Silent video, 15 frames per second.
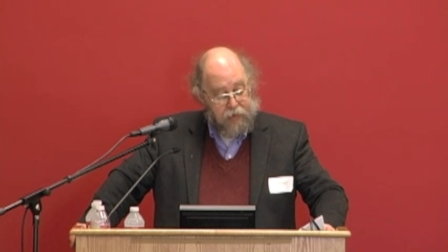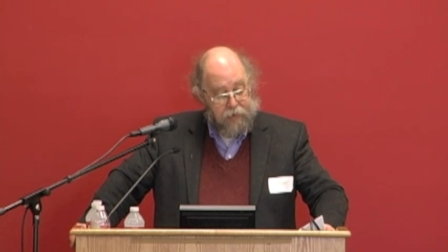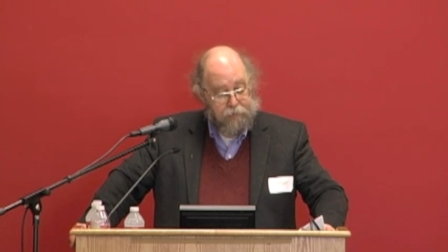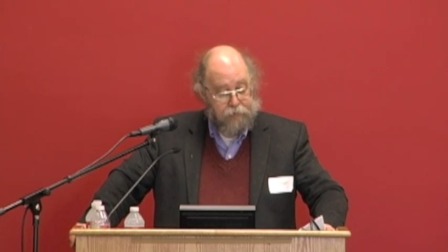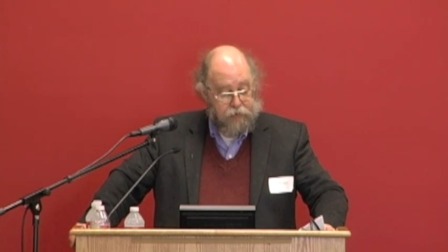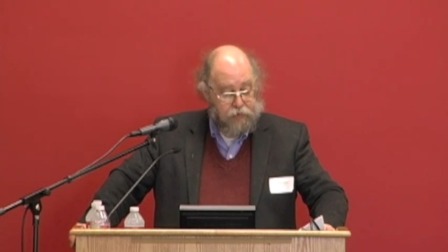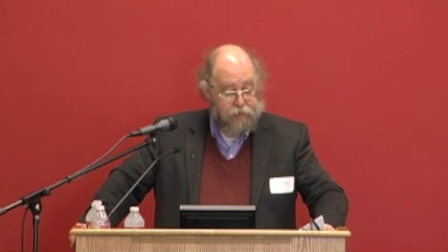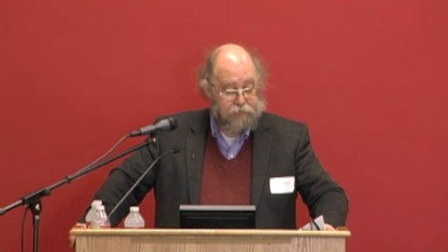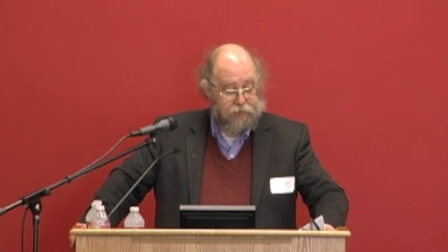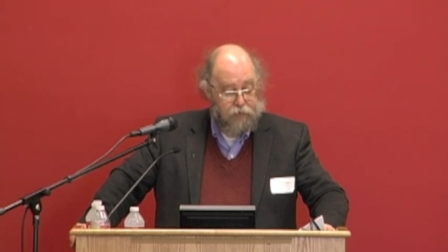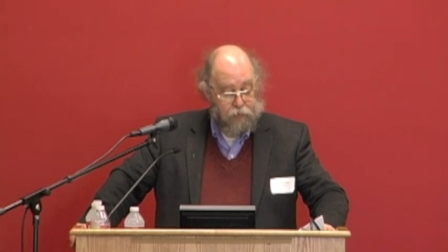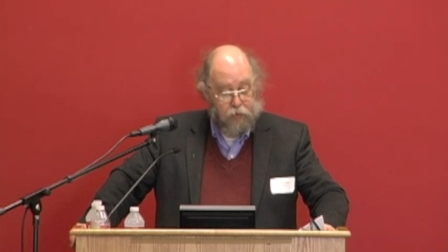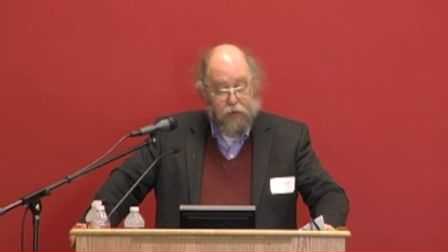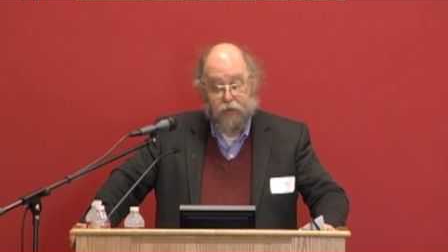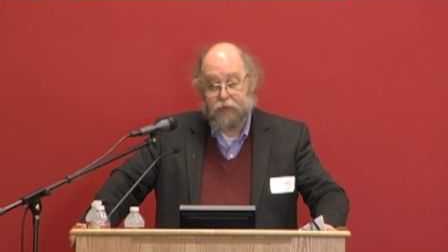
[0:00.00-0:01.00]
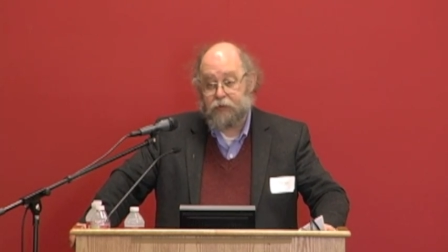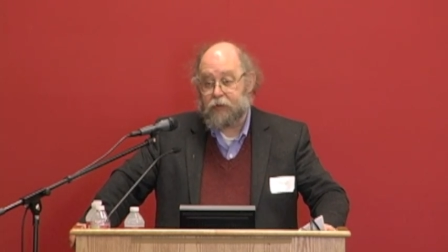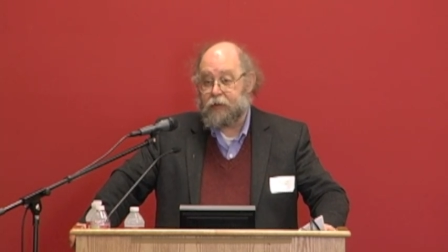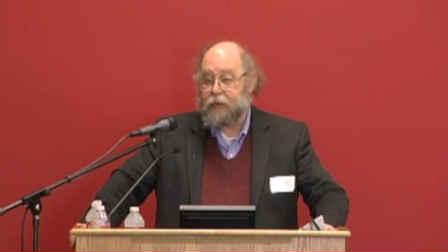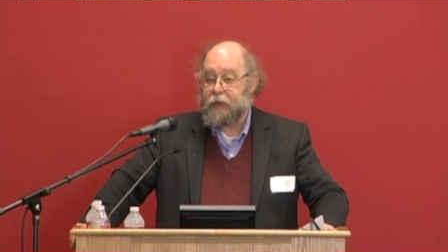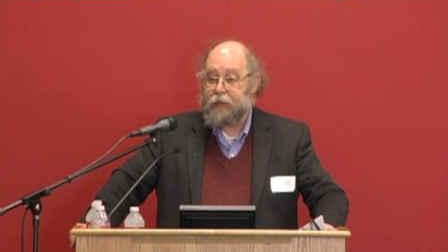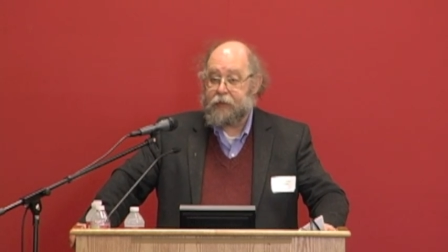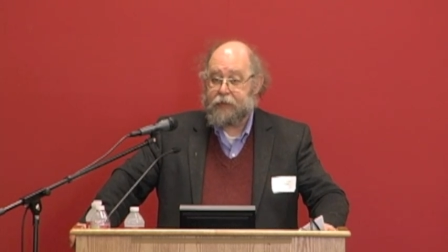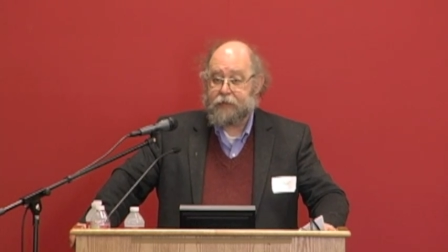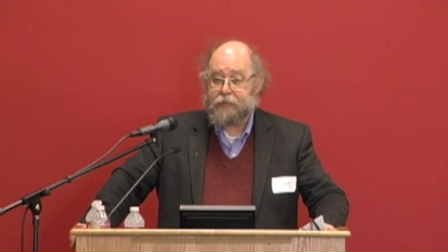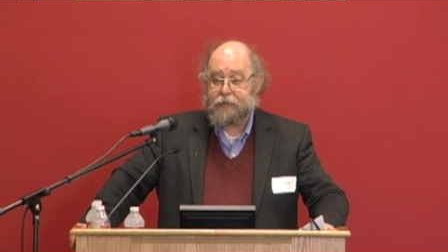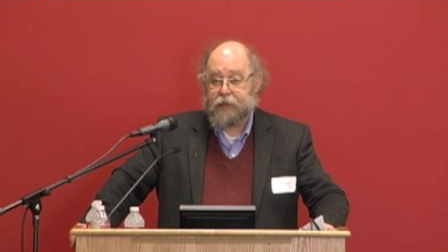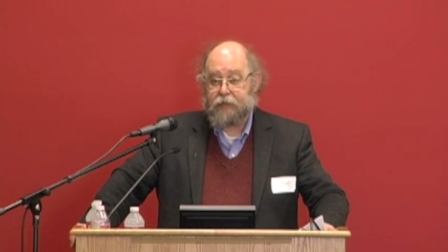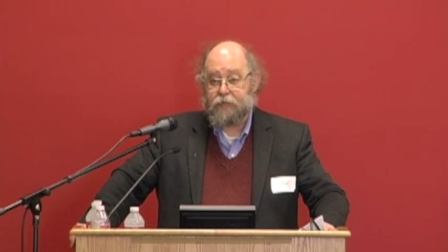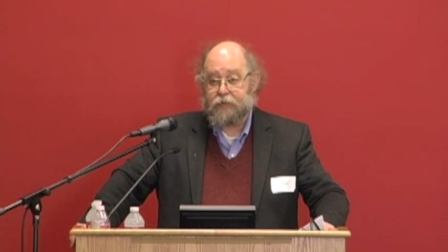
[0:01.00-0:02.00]
God preserves the world,
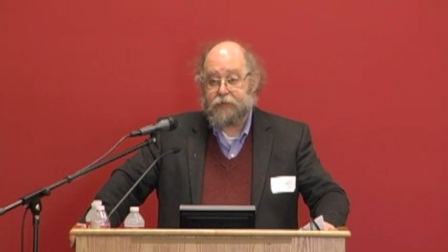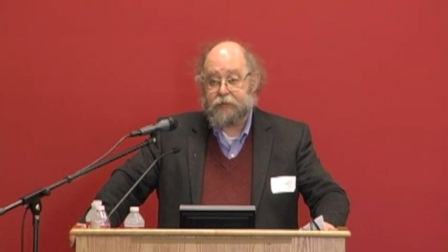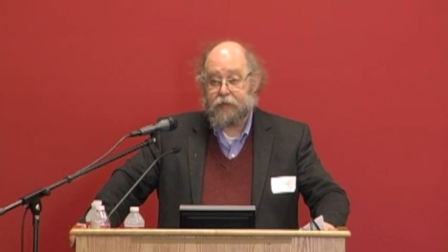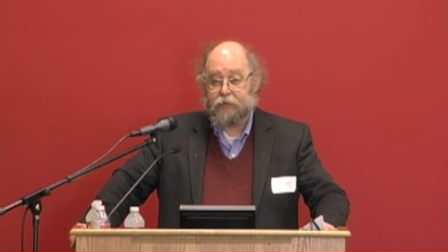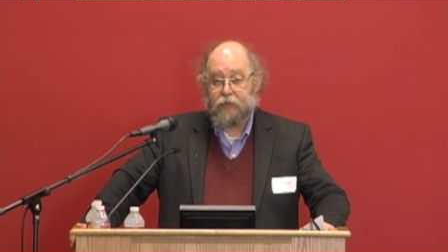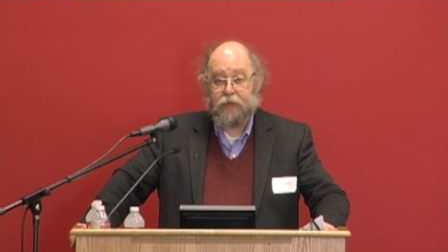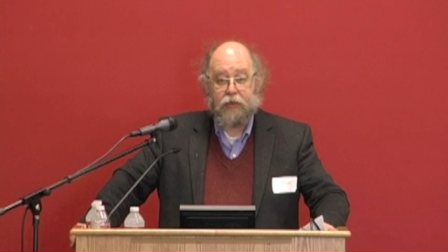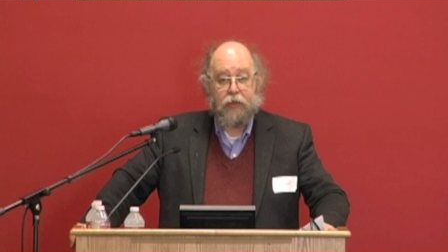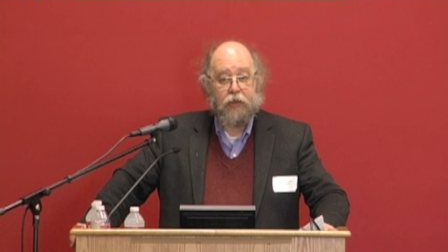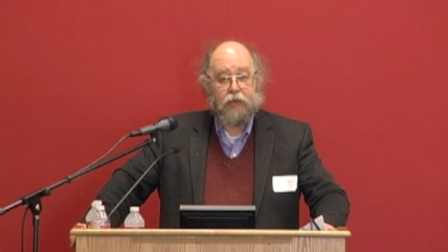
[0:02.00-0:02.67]
etc., etc.